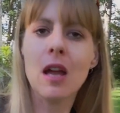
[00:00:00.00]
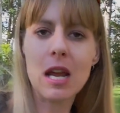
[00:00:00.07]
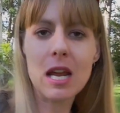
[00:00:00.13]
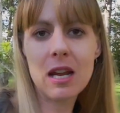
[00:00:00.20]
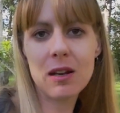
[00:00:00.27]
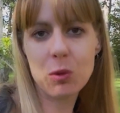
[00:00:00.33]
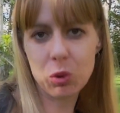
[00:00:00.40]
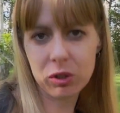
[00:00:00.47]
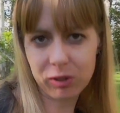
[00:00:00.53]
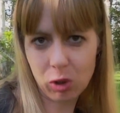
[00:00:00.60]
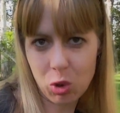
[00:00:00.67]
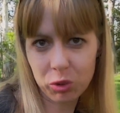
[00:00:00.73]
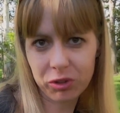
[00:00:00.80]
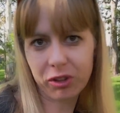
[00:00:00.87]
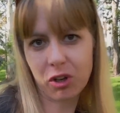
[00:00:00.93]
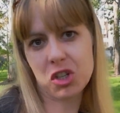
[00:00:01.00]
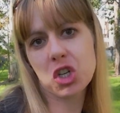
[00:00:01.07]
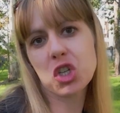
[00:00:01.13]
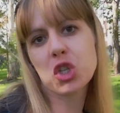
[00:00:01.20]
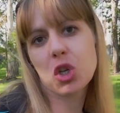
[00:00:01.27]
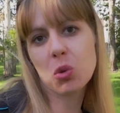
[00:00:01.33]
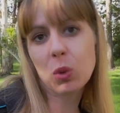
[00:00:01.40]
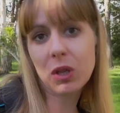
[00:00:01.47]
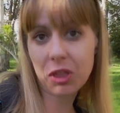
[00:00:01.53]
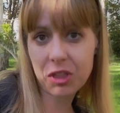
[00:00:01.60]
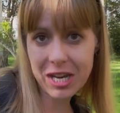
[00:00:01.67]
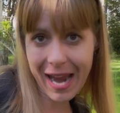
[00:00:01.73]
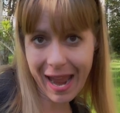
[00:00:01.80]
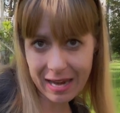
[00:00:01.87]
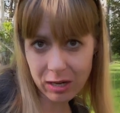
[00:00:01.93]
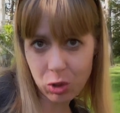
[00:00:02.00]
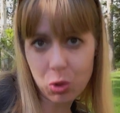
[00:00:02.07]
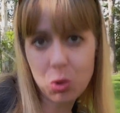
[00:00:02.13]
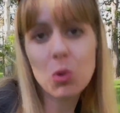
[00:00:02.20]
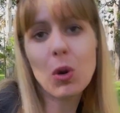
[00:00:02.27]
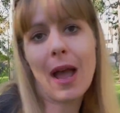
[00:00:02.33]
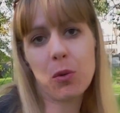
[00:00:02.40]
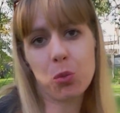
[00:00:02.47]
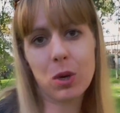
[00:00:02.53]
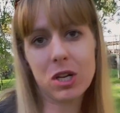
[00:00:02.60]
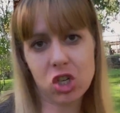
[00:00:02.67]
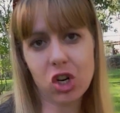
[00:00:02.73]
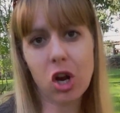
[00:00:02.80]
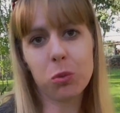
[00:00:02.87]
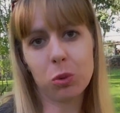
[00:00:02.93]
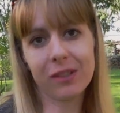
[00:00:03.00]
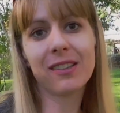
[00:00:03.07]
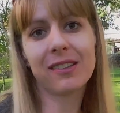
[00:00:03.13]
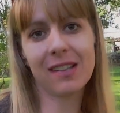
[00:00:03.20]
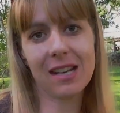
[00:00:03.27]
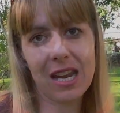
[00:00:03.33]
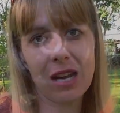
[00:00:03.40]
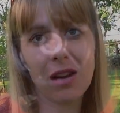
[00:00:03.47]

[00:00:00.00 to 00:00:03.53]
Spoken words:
it was also to do with the angle at which I was sitting.